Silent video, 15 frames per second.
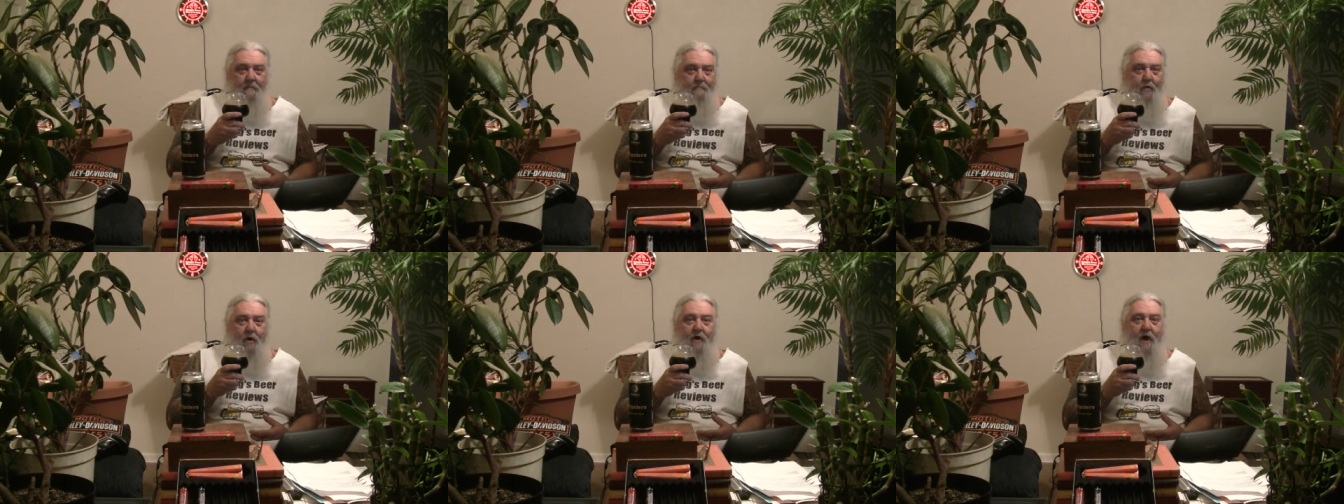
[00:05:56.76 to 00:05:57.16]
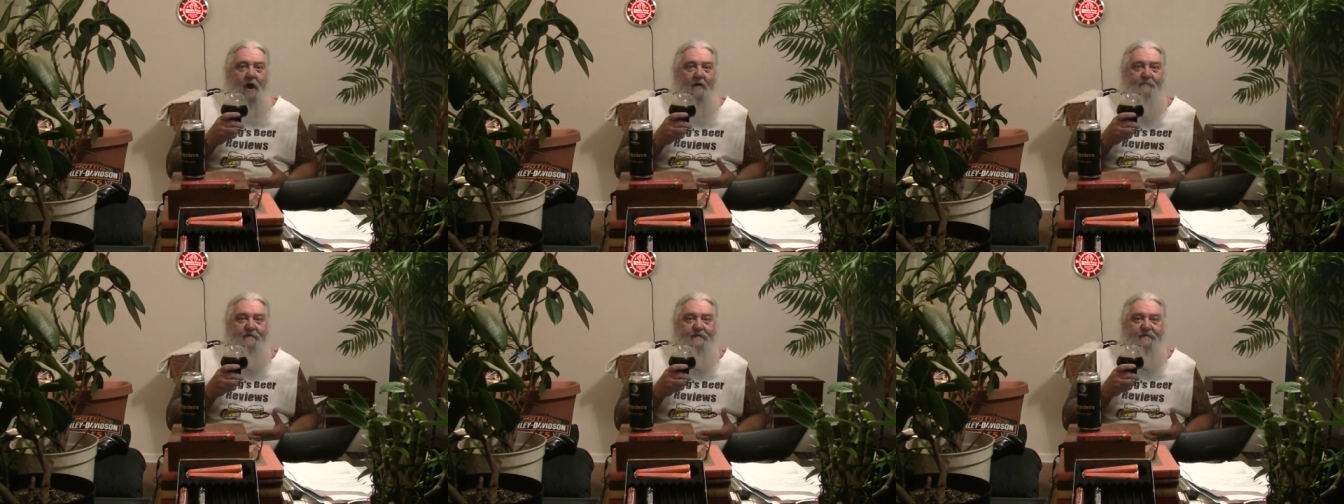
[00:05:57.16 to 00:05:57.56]
More
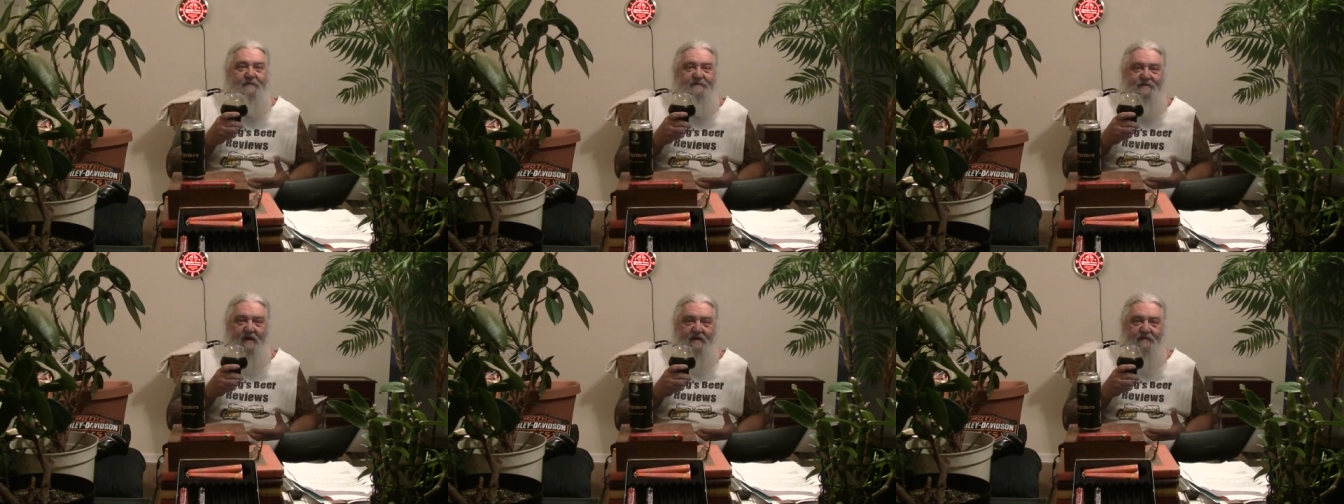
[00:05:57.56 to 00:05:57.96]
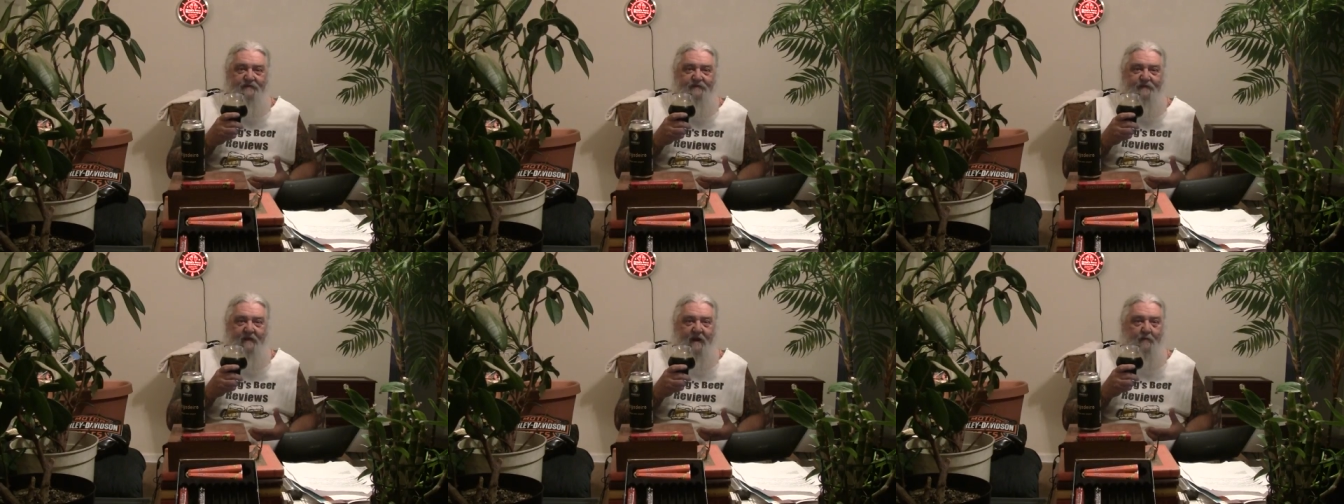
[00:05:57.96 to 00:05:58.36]
coffee in the
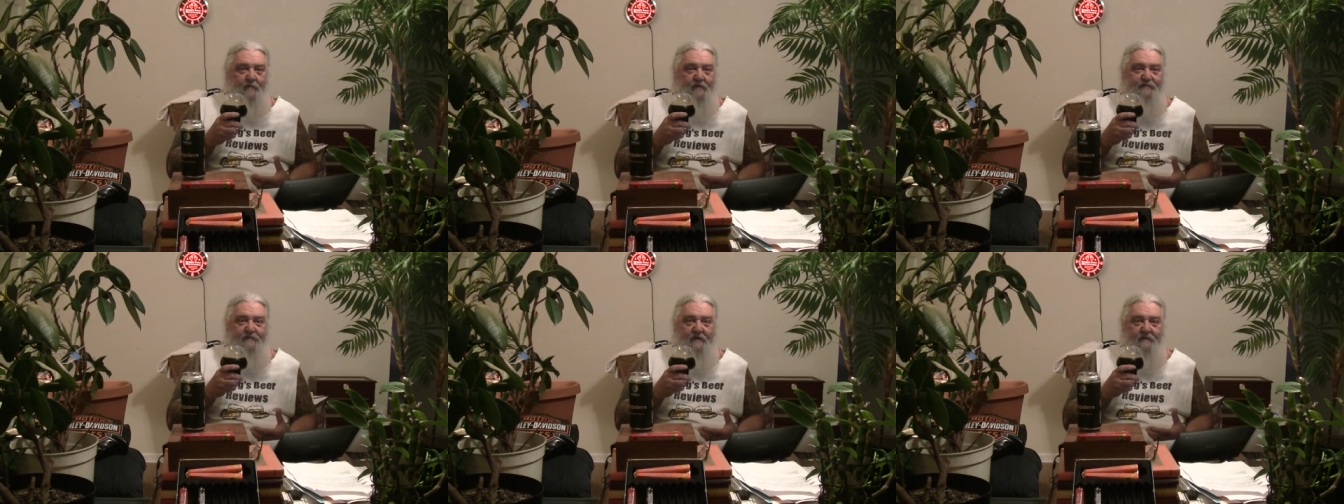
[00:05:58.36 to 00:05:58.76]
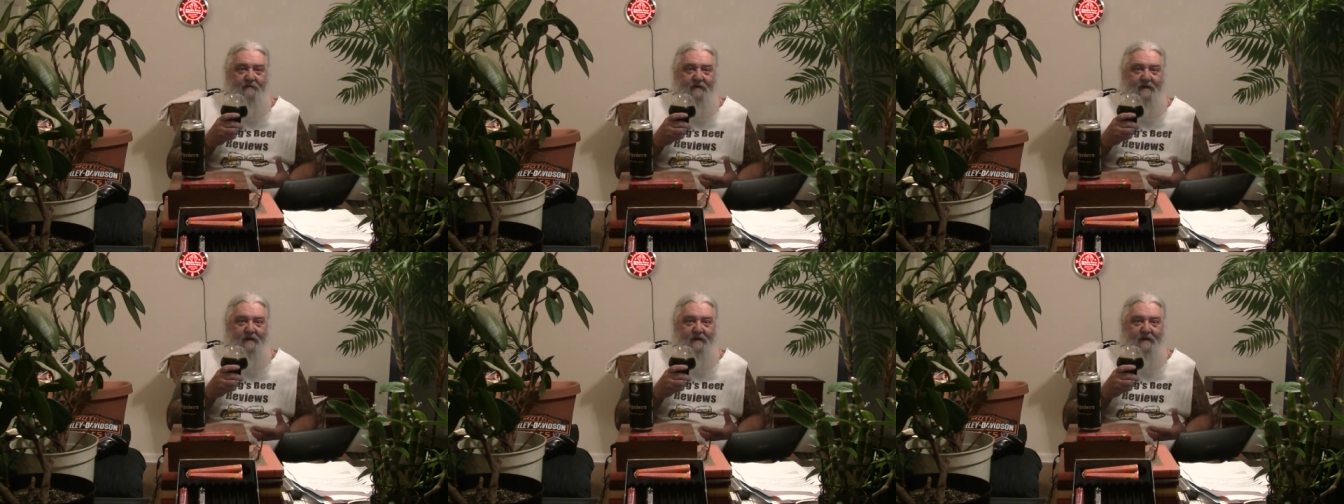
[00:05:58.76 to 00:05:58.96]
taste than I was on